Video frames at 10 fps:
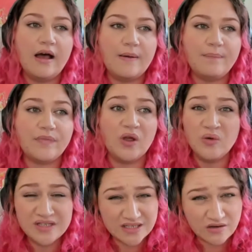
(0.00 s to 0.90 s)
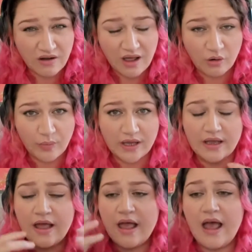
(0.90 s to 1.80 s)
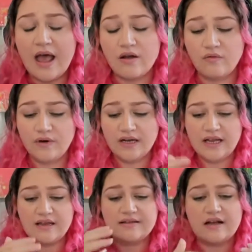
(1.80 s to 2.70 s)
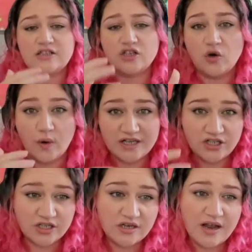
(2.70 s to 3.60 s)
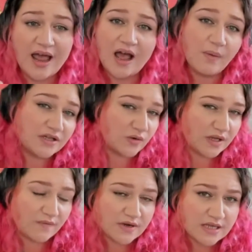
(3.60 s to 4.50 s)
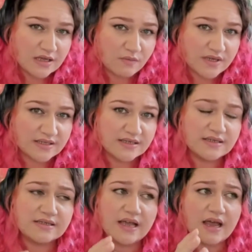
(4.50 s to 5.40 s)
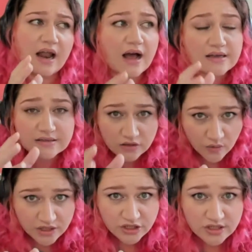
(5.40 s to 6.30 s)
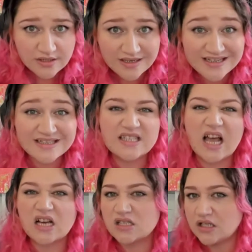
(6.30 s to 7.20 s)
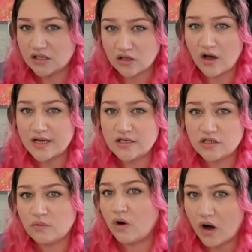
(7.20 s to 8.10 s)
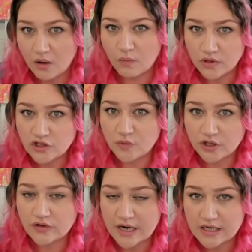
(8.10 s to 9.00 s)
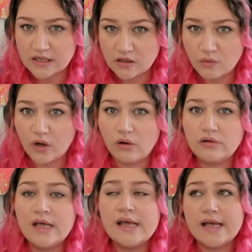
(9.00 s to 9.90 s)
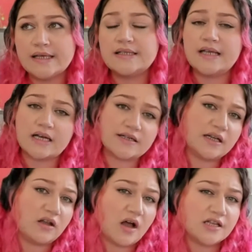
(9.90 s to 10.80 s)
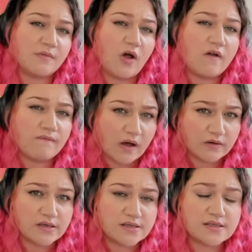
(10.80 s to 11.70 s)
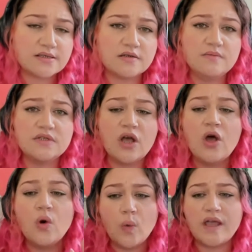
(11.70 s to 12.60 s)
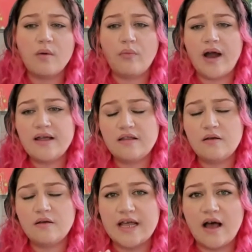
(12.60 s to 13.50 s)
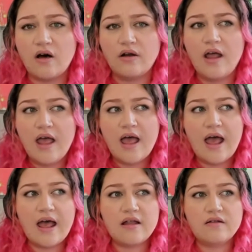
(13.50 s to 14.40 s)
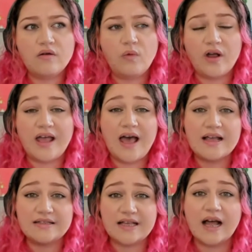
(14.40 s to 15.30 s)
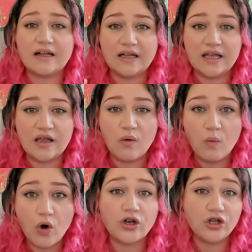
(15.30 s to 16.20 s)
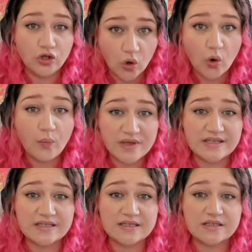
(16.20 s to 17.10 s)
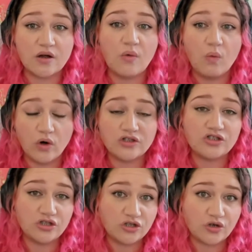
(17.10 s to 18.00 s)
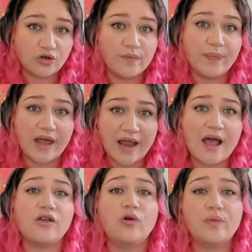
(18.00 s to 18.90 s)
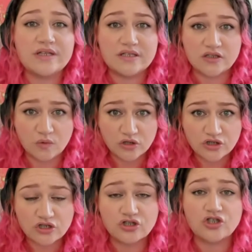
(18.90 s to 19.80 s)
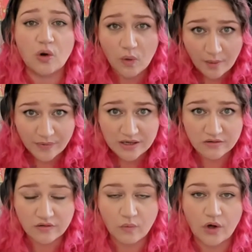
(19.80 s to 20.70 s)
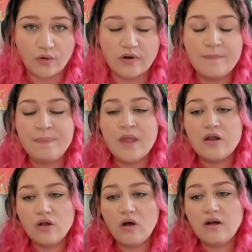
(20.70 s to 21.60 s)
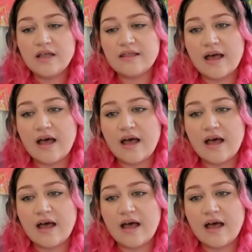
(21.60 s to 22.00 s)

um, who is this not helping and really start to question how we're doing everything in business and ask the question is this actually aligned to what i want to be creating in the world is this actually aligned to my own value systems we can break them down and work out exactly what your business wants to do and how your business wants to show up in the world not only